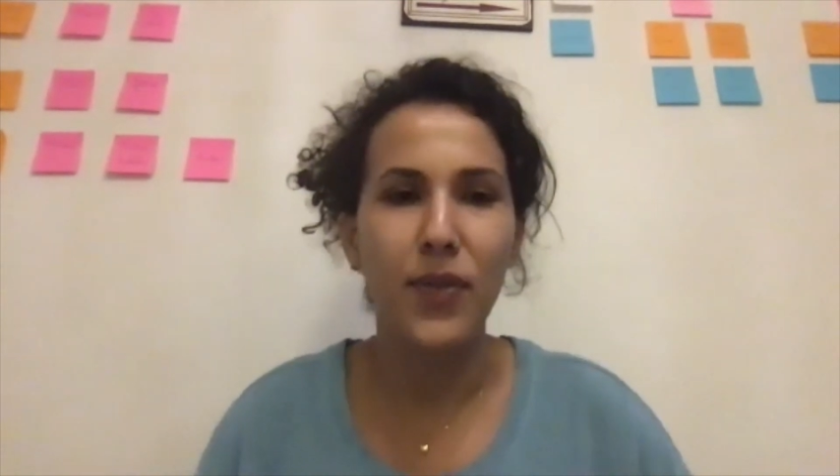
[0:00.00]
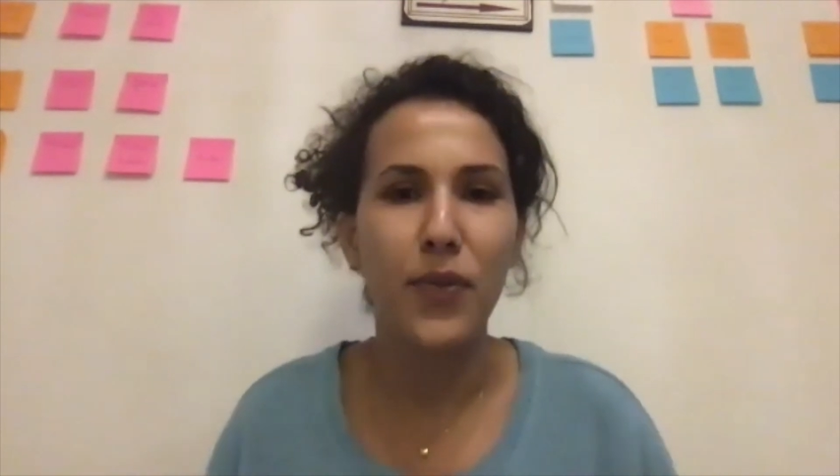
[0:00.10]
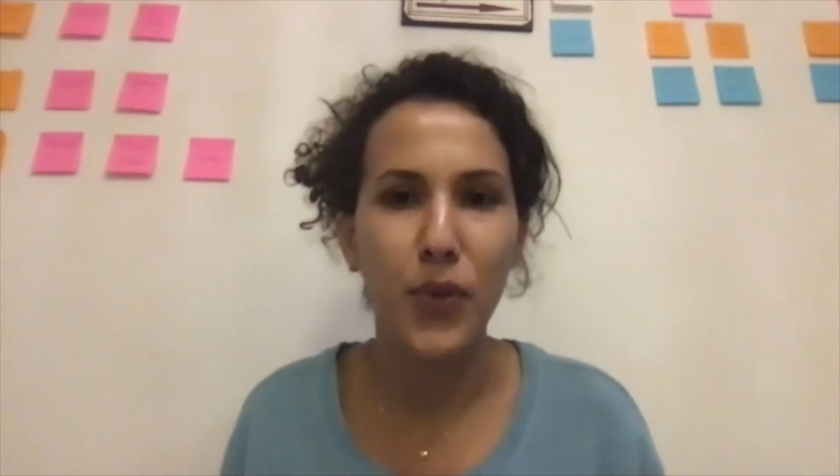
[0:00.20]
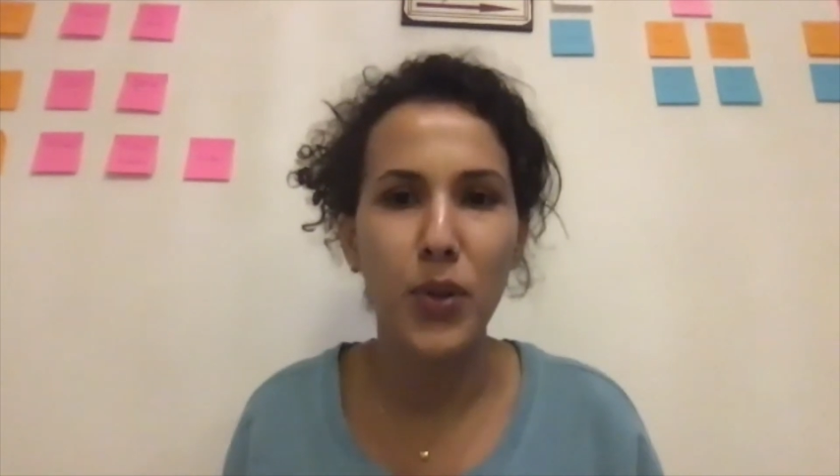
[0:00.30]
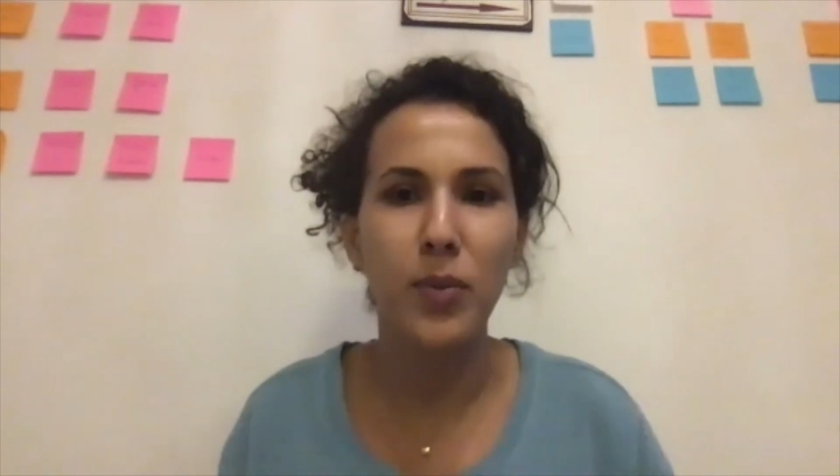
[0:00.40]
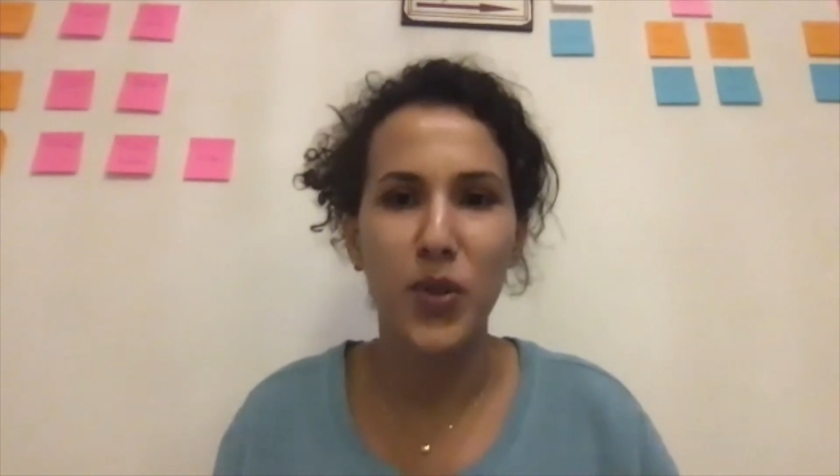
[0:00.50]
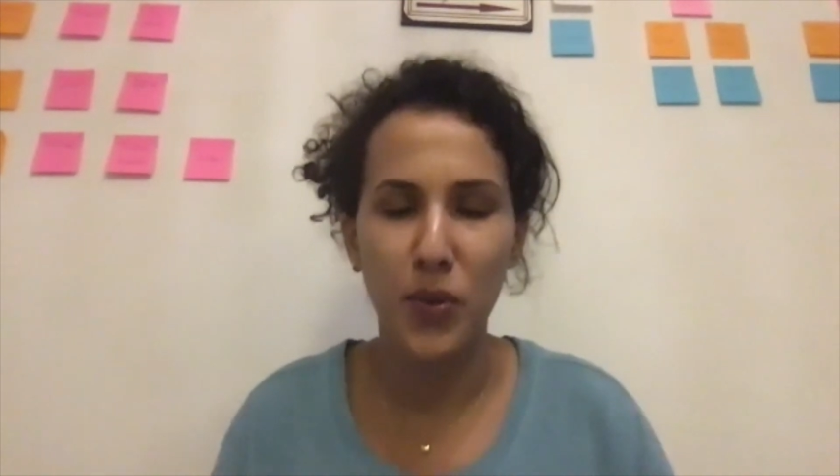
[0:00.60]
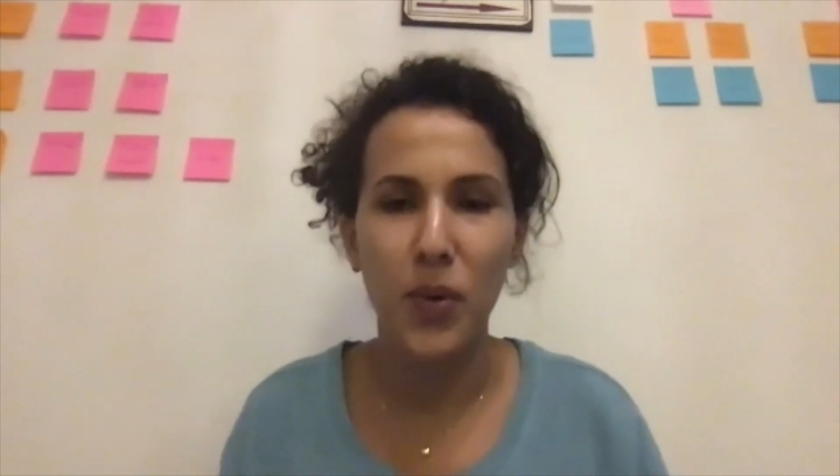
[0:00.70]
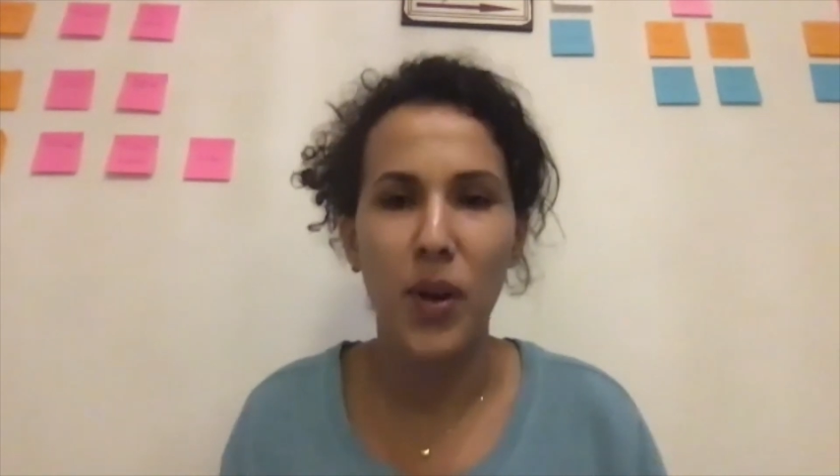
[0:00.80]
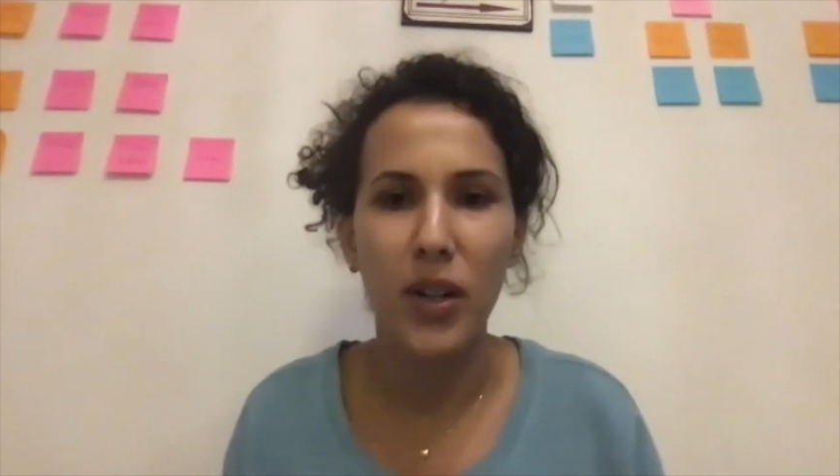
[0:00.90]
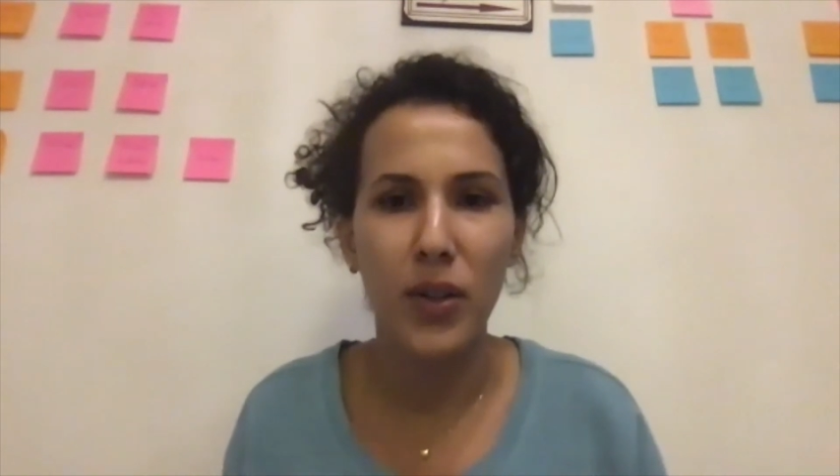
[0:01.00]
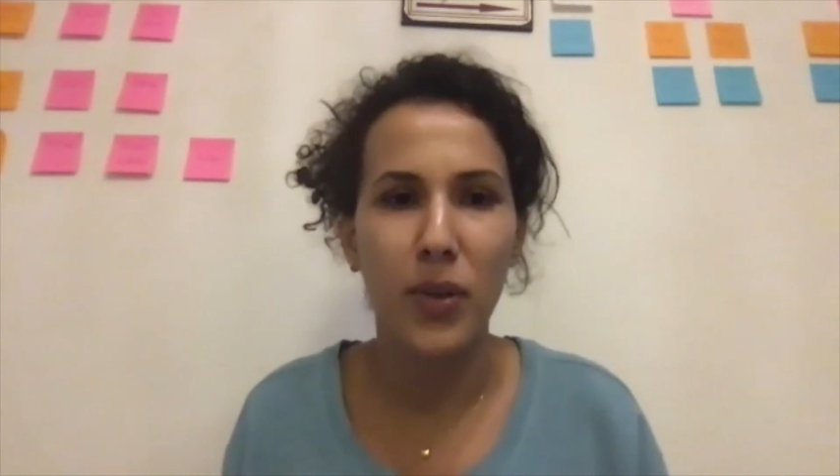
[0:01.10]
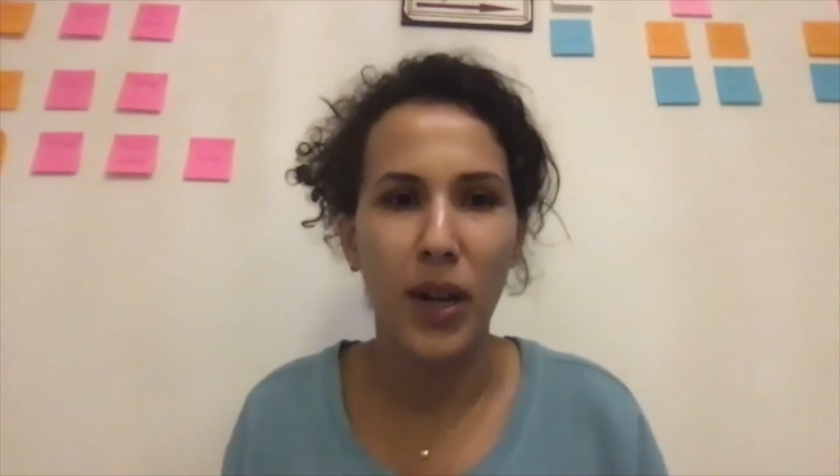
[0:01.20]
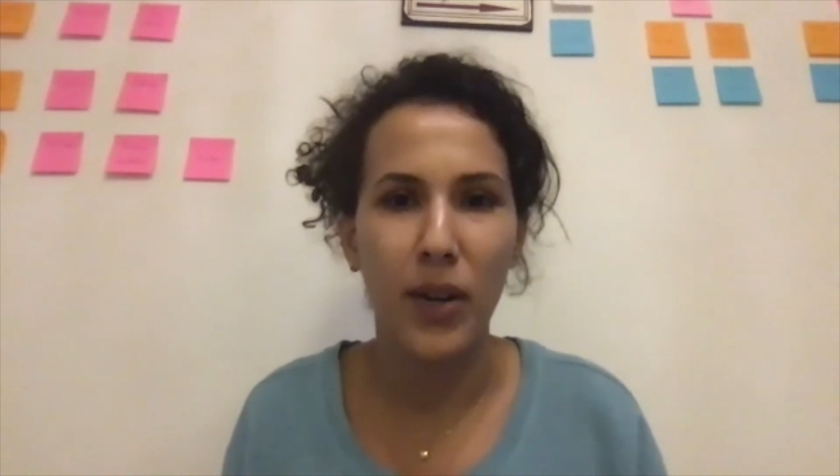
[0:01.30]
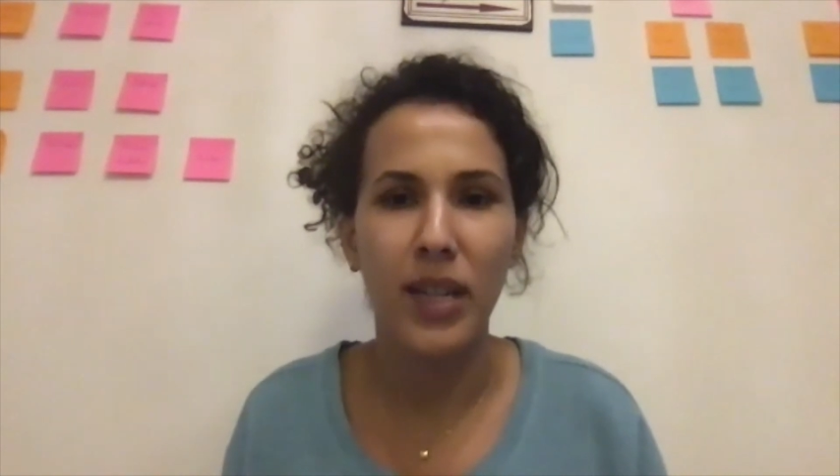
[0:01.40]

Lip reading: room to walk around,